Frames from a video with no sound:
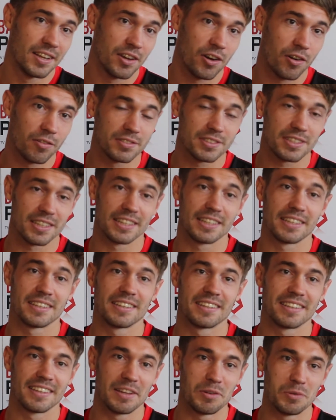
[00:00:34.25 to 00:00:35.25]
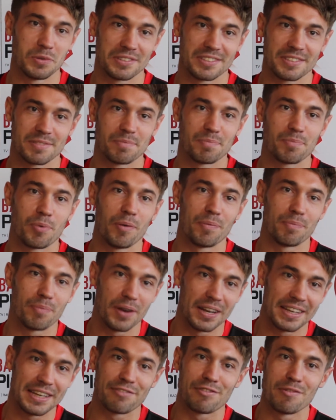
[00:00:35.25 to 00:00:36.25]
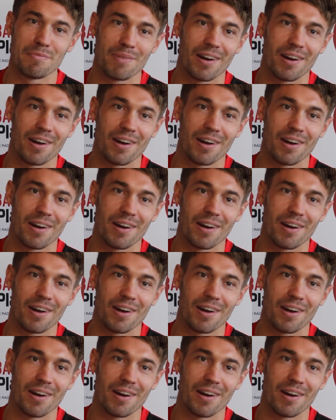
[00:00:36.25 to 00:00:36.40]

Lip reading: obviously it was a different